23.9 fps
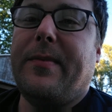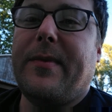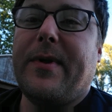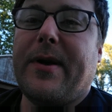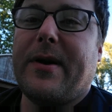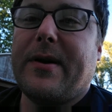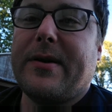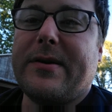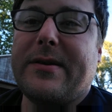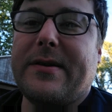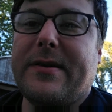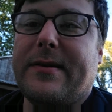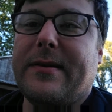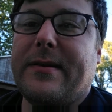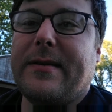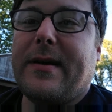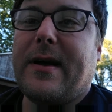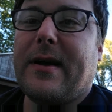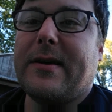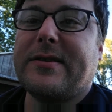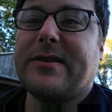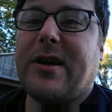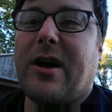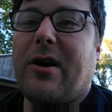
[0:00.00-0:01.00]
a
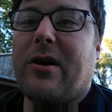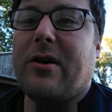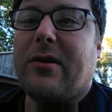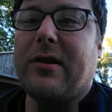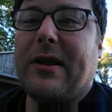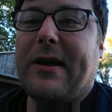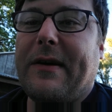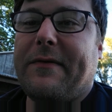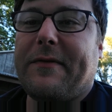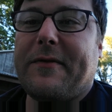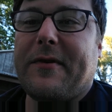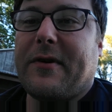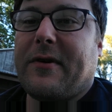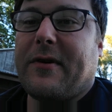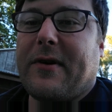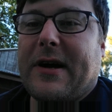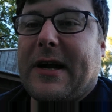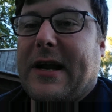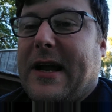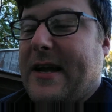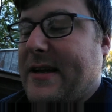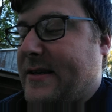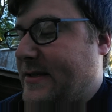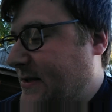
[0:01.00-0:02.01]
solid lifter,
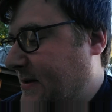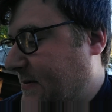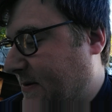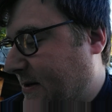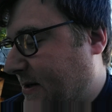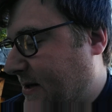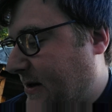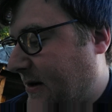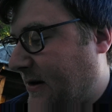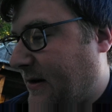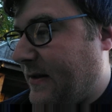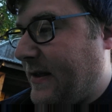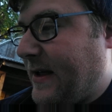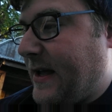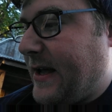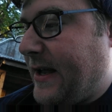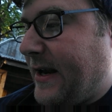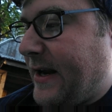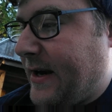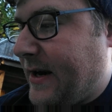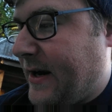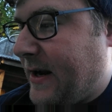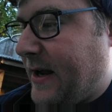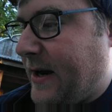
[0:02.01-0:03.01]
I guess you would call
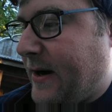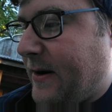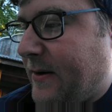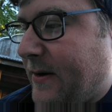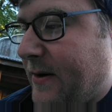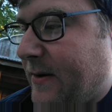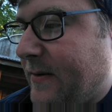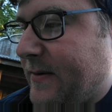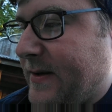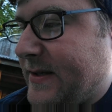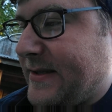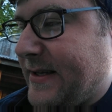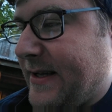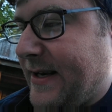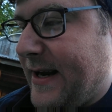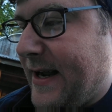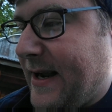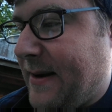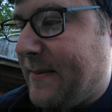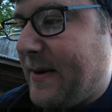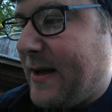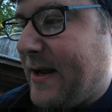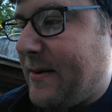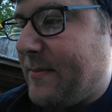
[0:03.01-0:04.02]
that. I don't know. Like I said,
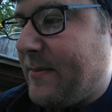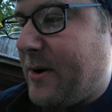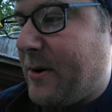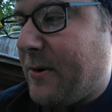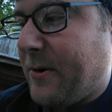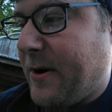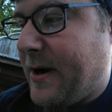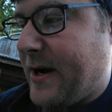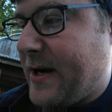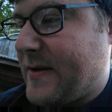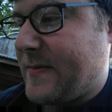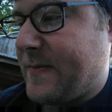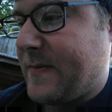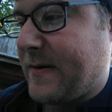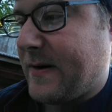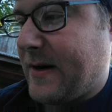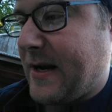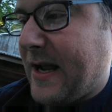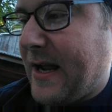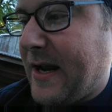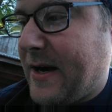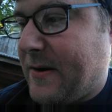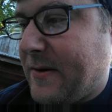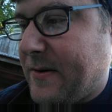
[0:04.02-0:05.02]
I'm not a mower expert.
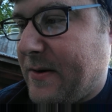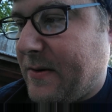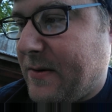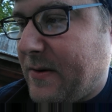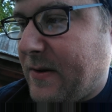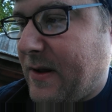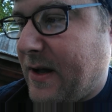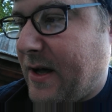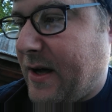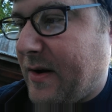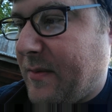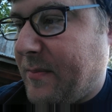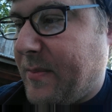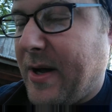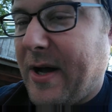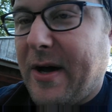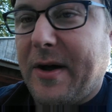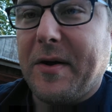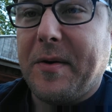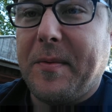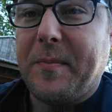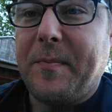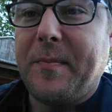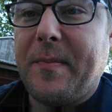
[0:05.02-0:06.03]
I don't know a lot
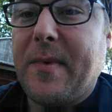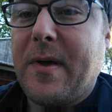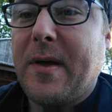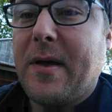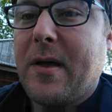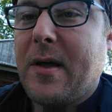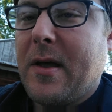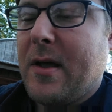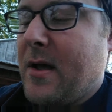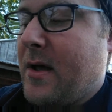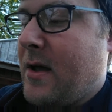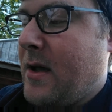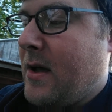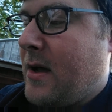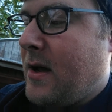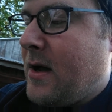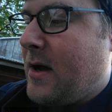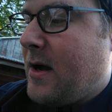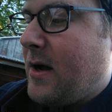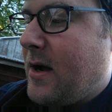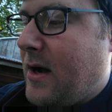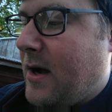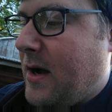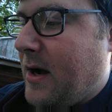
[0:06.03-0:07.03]
about
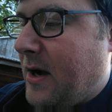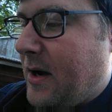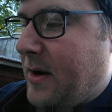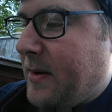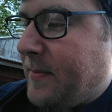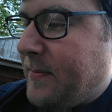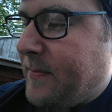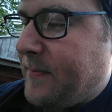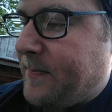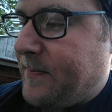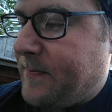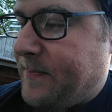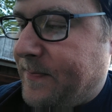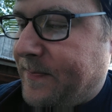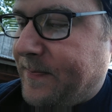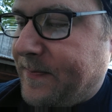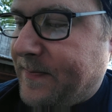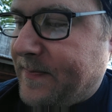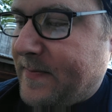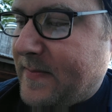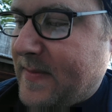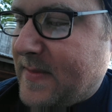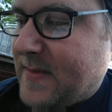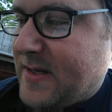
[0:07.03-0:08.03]
them.
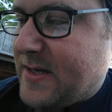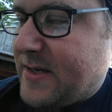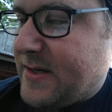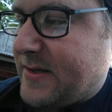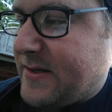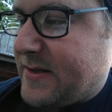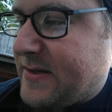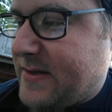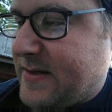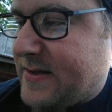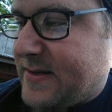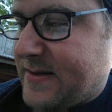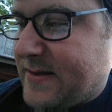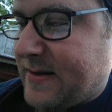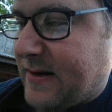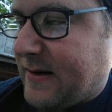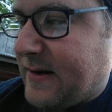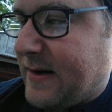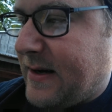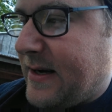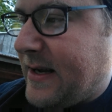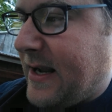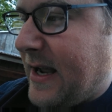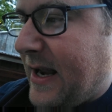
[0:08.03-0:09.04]
Just
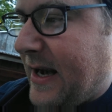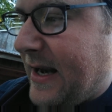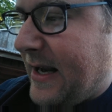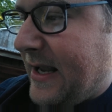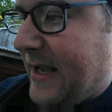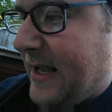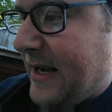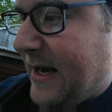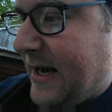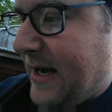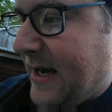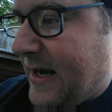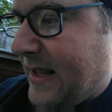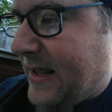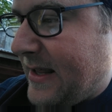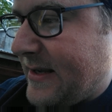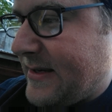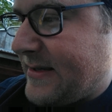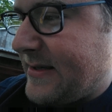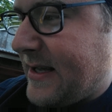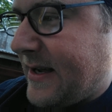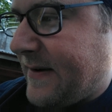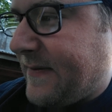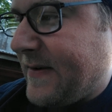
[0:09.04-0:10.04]
starting to kind of get into
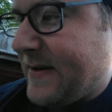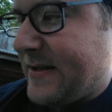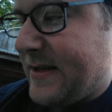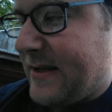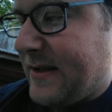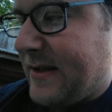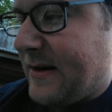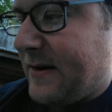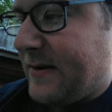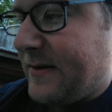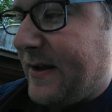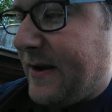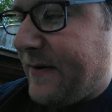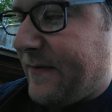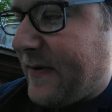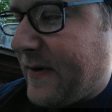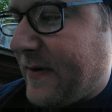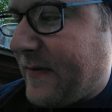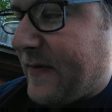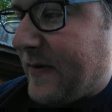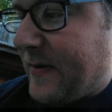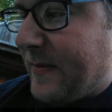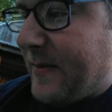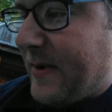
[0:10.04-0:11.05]
this stuff. It's a little
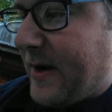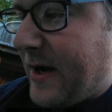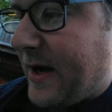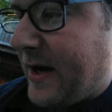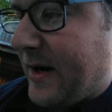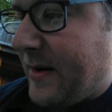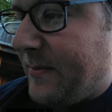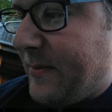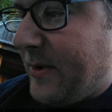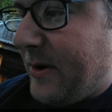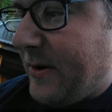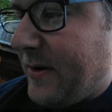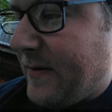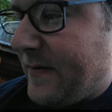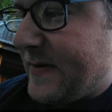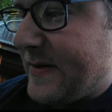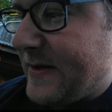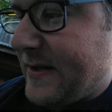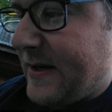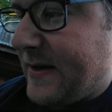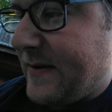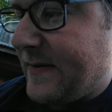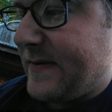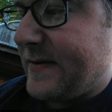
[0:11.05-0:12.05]
different from automotive
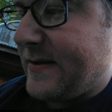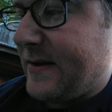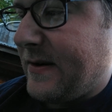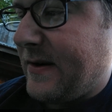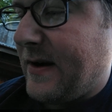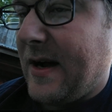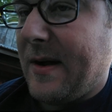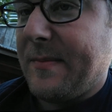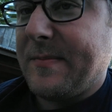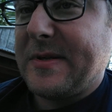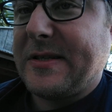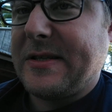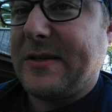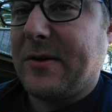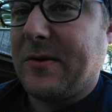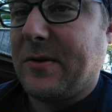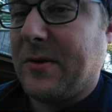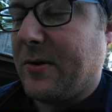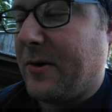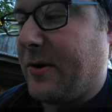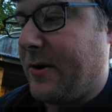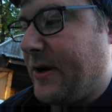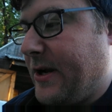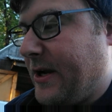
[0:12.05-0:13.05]
stuff, so I'm still
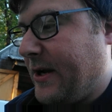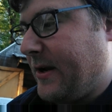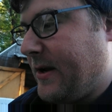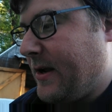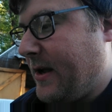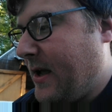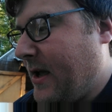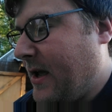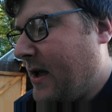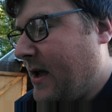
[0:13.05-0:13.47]
learning.